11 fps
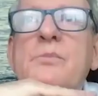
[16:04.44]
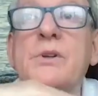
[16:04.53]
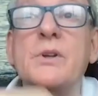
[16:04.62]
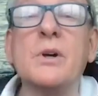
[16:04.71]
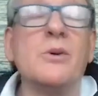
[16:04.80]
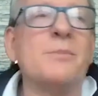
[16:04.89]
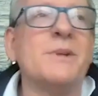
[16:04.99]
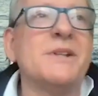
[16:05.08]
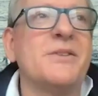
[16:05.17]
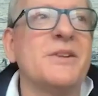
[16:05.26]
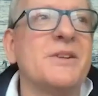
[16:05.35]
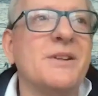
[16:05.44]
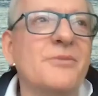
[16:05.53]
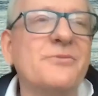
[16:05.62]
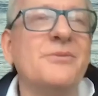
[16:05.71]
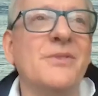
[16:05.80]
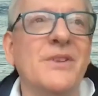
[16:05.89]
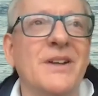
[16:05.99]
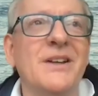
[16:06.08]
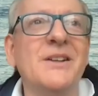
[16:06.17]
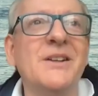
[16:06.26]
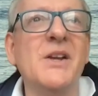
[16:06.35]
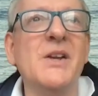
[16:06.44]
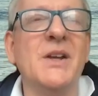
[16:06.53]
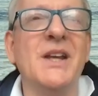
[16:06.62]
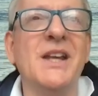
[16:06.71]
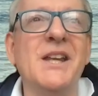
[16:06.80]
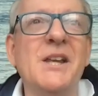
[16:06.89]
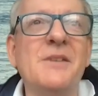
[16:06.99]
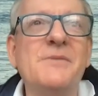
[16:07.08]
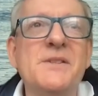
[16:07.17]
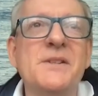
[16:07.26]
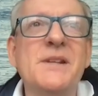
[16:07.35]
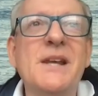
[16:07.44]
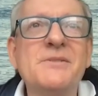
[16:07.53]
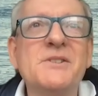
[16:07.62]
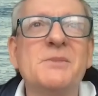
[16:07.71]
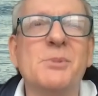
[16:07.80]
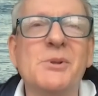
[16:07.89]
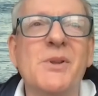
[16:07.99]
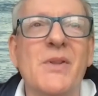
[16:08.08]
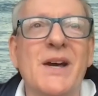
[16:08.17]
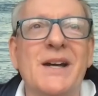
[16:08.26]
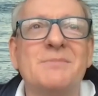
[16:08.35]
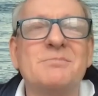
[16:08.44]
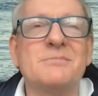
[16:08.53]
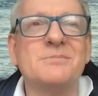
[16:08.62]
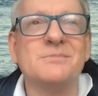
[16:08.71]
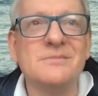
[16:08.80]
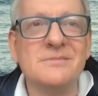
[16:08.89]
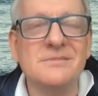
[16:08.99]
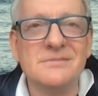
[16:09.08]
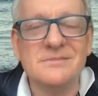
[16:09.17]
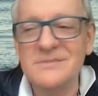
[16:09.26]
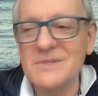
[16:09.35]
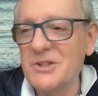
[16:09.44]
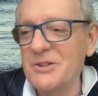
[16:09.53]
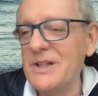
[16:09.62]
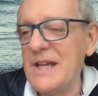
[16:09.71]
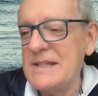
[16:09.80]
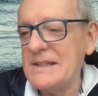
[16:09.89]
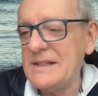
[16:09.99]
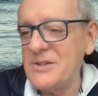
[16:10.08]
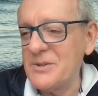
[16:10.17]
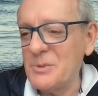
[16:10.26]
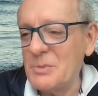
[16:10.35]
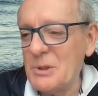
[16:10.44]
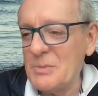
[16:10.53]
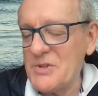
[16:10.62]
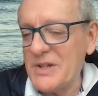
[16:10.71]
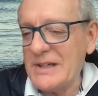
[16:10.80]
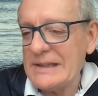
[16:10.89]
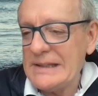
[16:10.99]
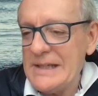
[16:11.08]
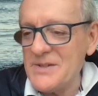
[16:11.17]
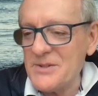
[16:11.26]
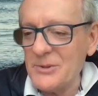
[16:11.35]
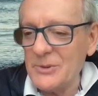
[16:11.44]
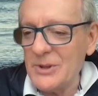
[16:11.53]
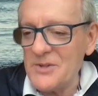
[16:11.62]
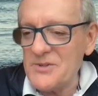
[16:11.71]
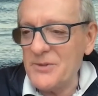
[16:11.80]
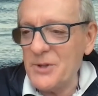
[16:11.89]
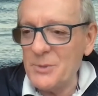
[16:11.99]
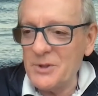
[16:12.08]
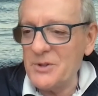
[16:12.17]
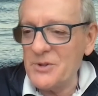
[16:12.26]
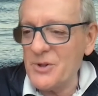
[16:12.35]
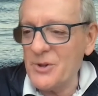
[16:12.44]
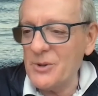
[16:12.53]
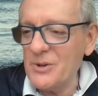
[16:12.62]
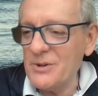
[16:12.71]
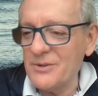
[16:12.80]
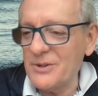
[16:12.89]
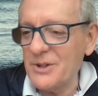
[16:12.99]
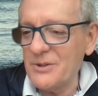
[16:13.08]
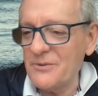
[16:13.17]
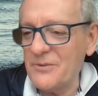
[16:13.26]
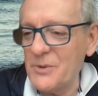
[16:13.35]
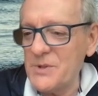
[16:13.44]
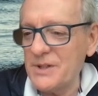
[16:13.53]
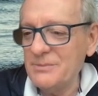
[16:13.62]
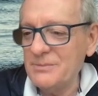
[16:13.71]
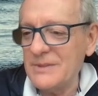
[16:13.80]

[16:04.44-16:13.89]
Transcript: No, I mean, I think if it's inevitable that creating general purpose AI leads to a loss of human control over our own future,